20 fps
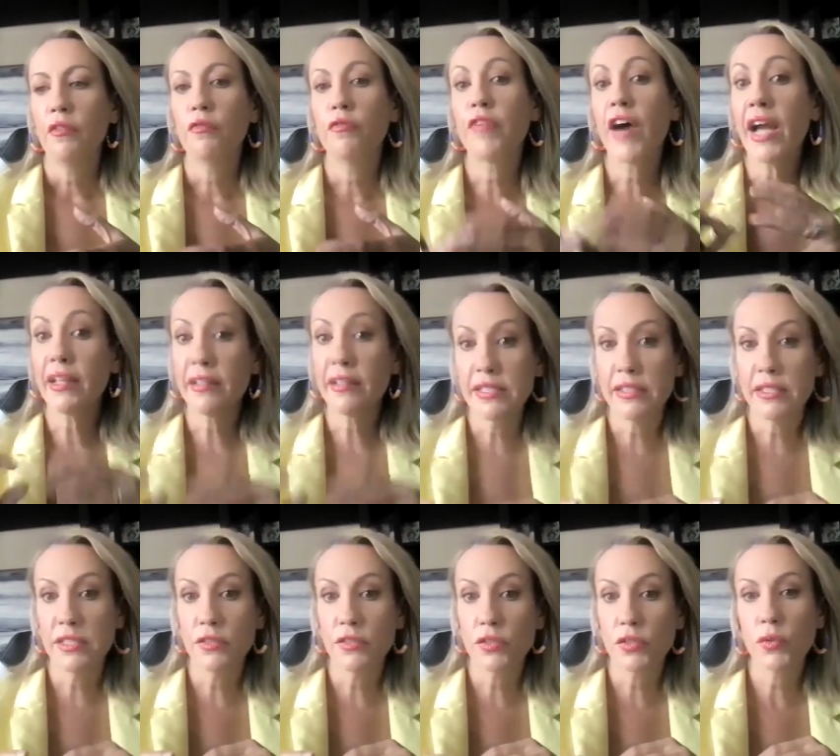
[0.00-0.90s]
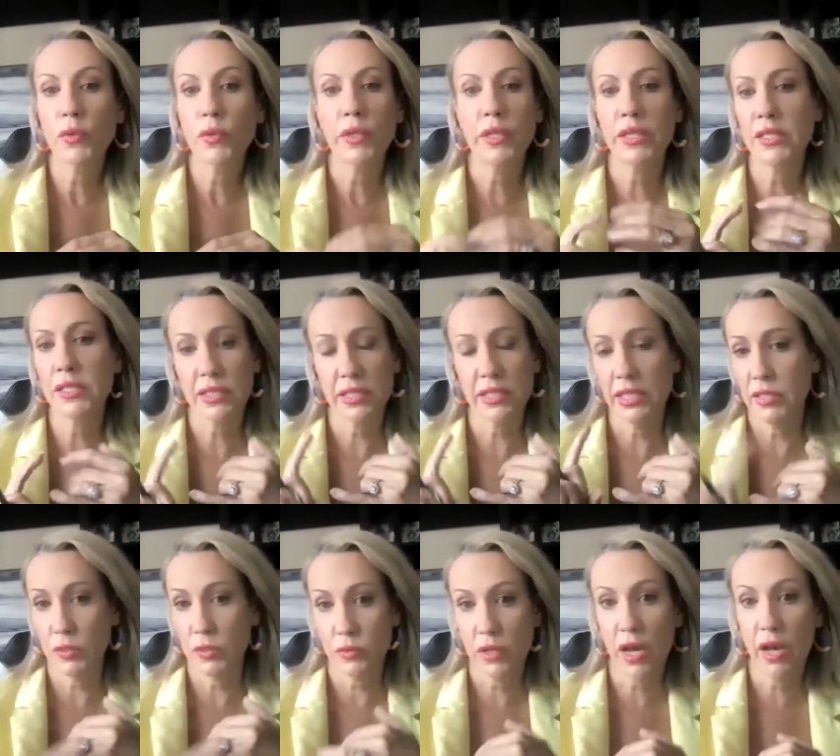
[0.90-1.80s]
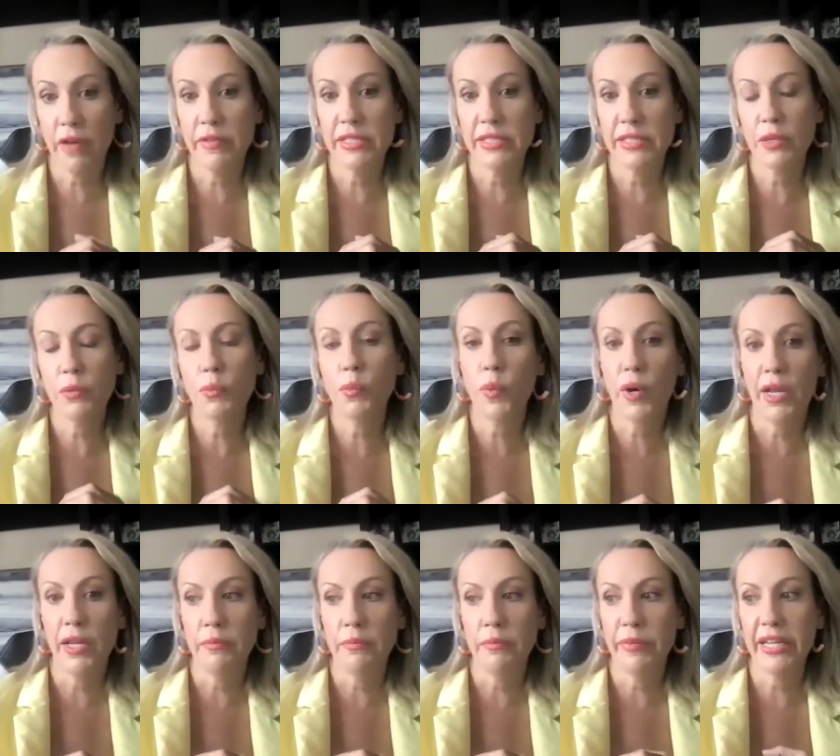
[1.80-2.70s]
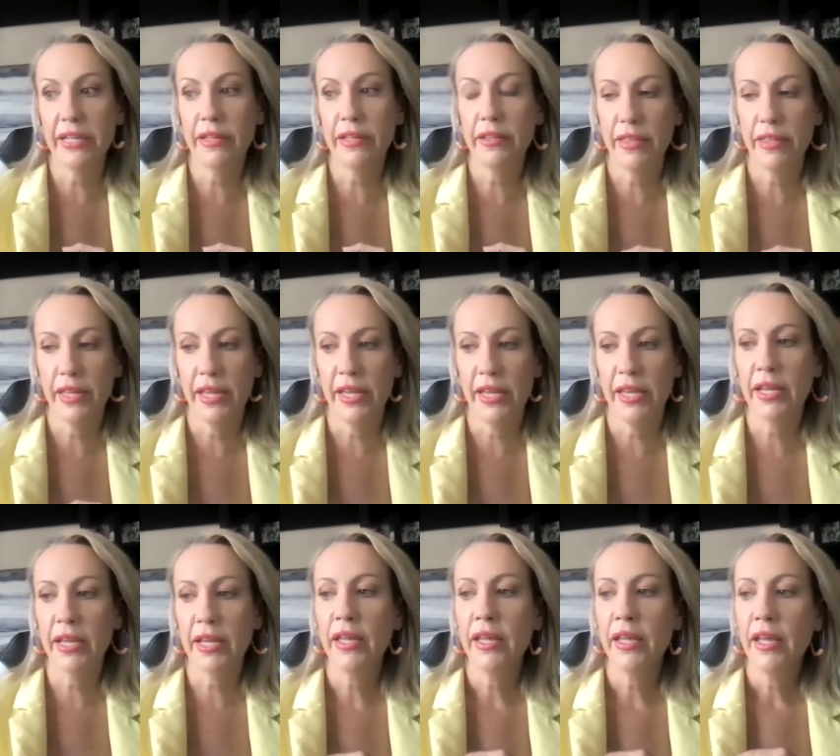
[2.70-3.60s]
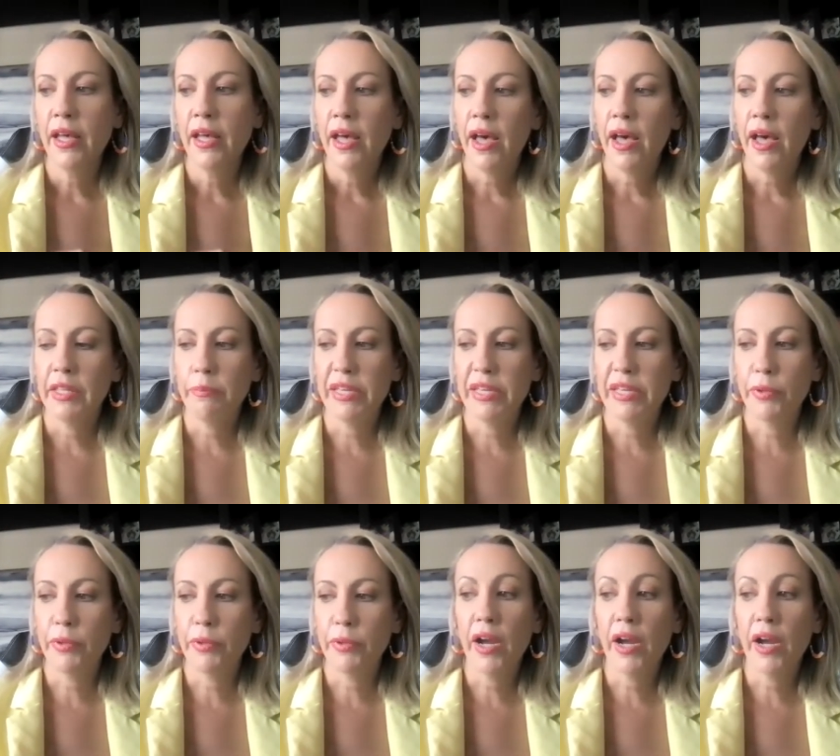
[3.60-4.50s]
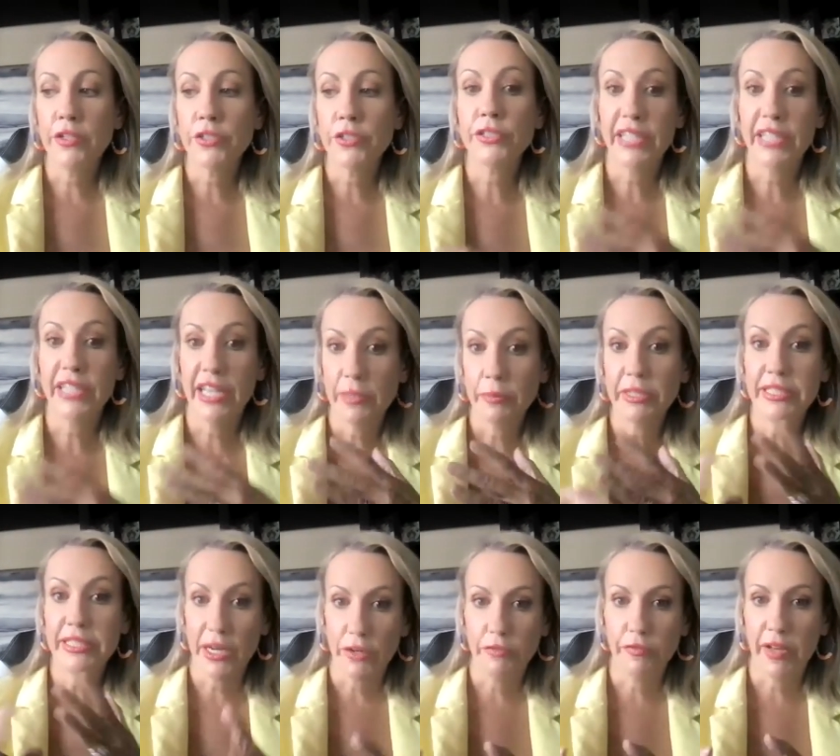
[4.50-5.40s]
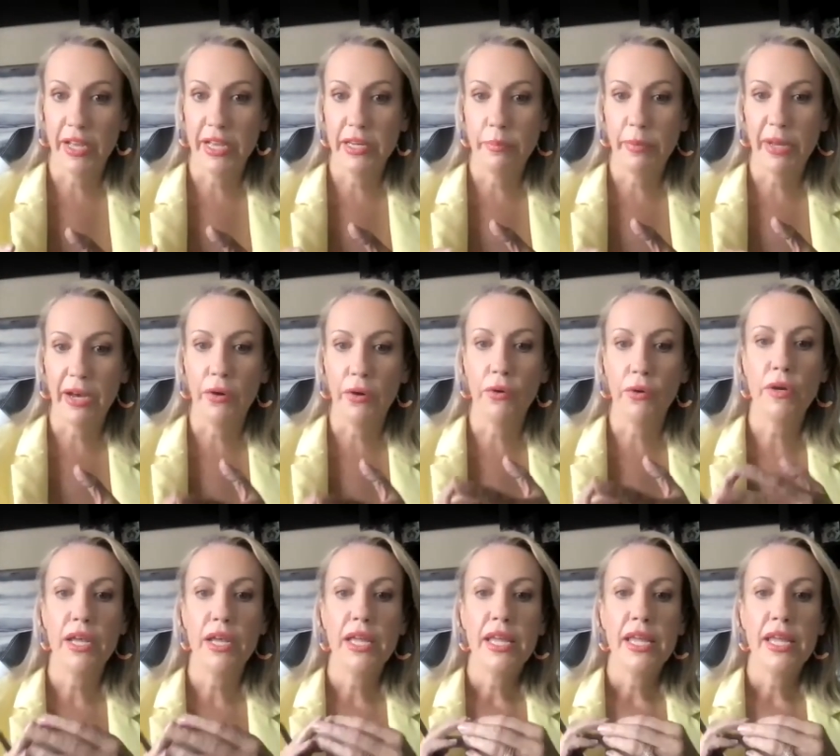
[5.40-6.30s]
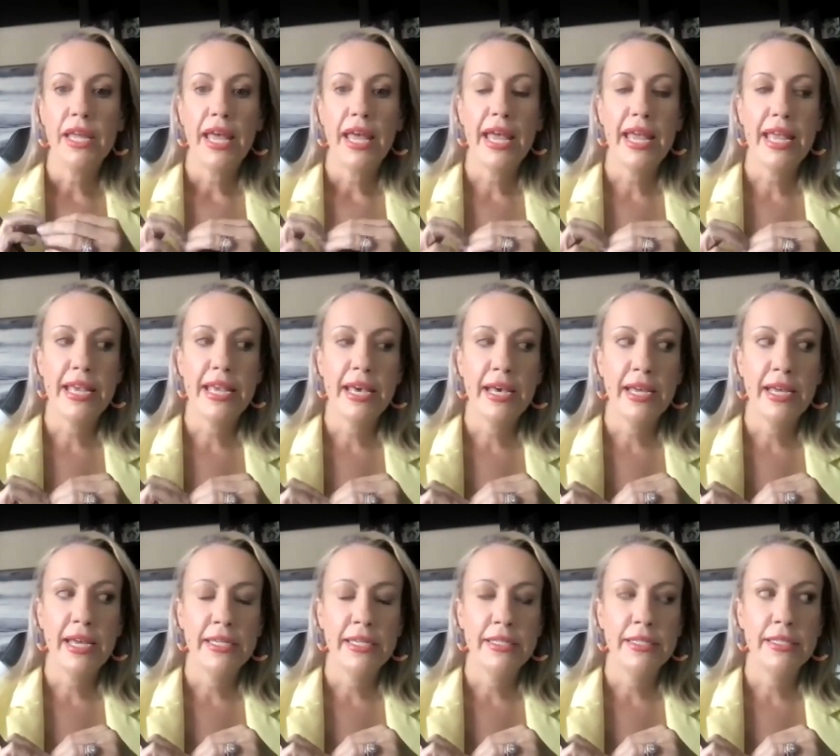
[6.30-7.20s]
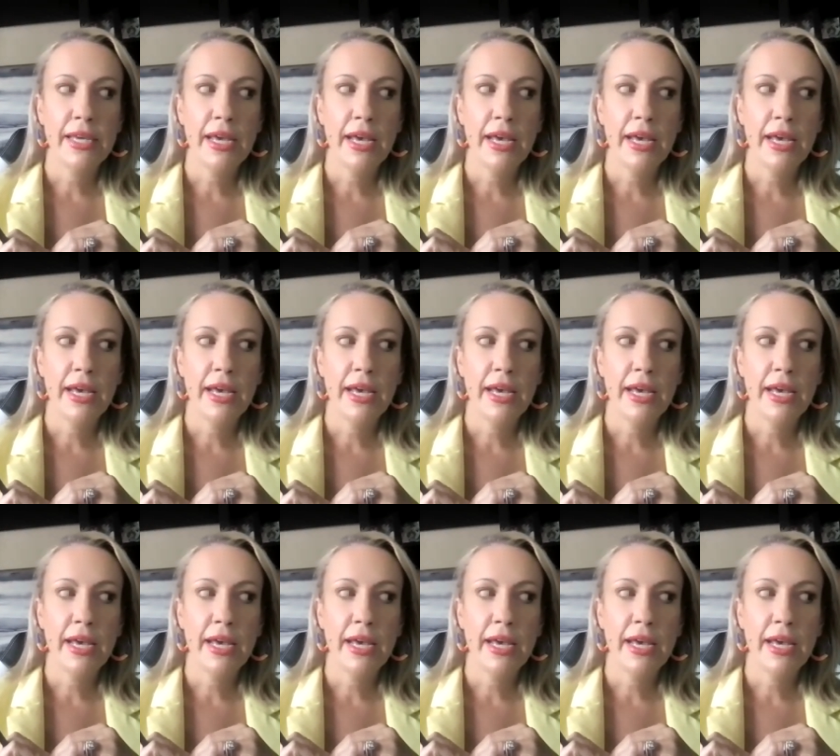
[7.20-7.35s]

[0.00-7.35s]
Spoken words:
violence in schools is obviously one big thing that people are understandably terrified about. And